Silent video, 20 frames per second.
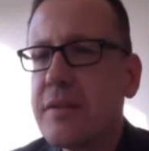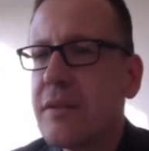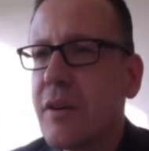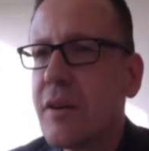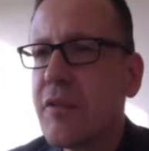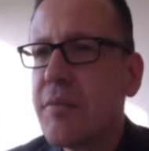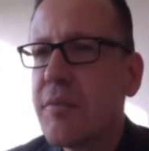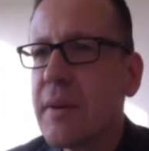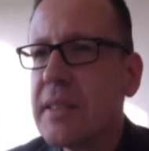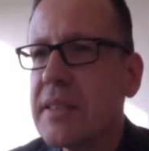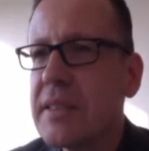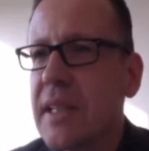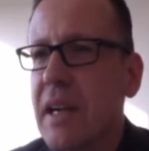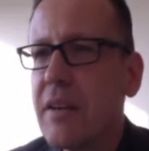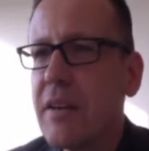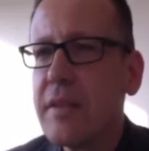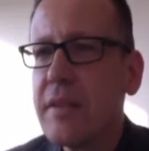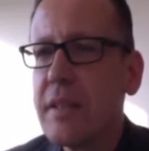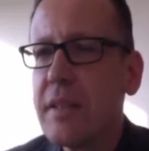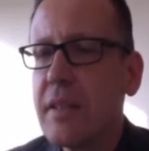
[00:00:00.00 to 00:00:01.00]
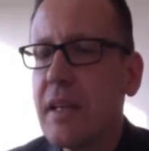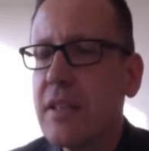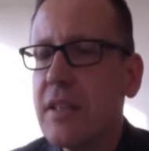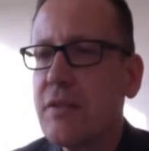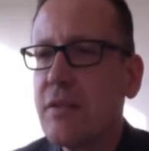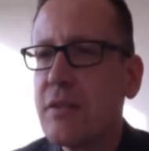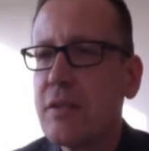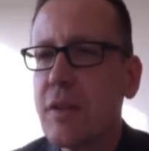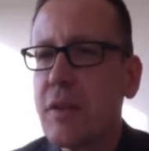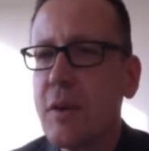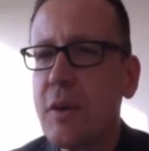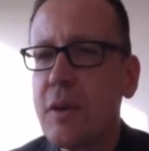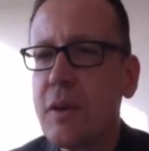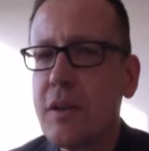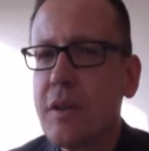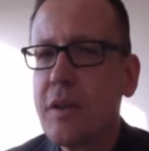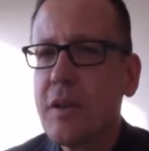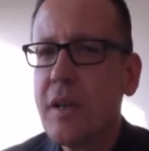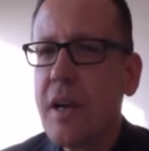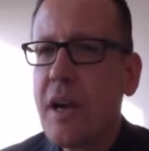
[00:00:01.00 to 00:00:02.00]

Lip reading: of myself and Industrial Solar,